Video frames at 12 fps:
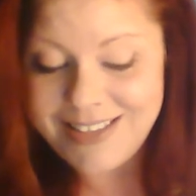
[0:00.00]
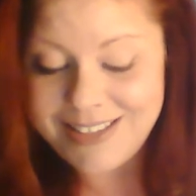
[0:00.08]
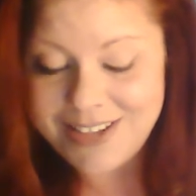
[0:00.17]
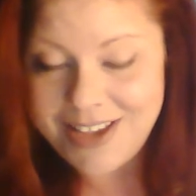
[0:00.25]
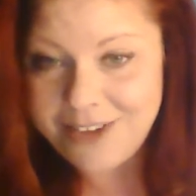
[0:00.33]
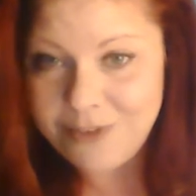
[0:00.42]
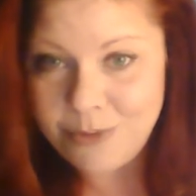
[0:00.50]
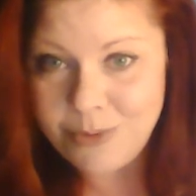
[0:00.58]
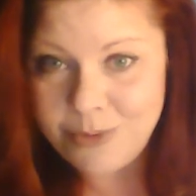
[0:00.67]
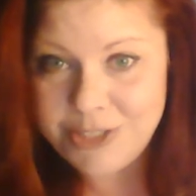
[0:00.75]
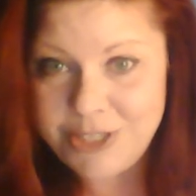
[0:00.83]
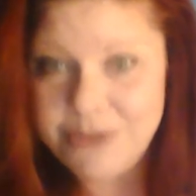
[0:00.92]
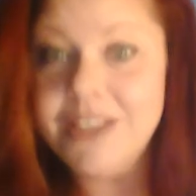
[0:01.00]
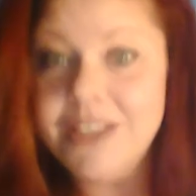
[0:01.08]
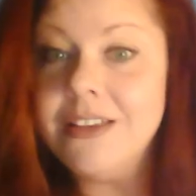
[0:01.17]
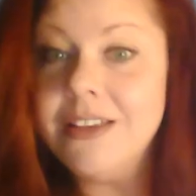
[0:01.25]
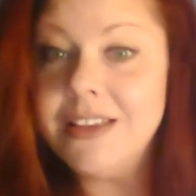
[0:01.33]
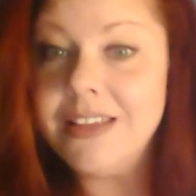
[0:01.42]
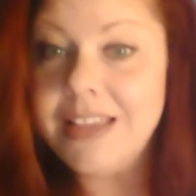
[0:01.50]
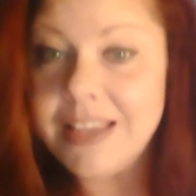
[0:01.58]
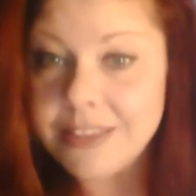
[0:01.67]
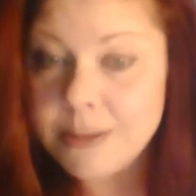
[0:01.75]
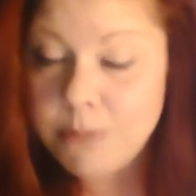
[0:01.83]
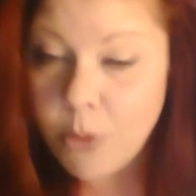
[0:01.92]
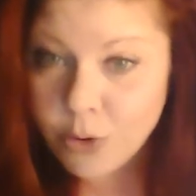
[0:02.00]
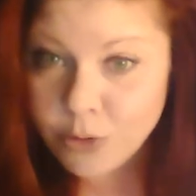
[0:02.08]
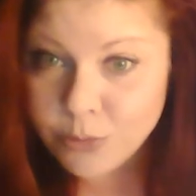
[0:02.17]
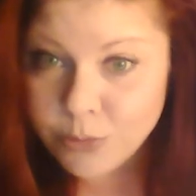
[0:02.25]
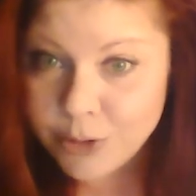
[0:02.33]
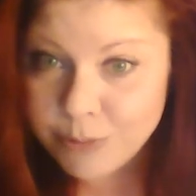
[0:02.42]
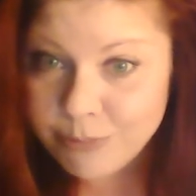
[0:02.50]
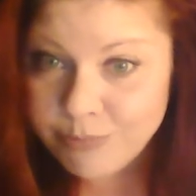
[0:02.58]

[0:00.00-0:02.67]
night if I want to in the portal room.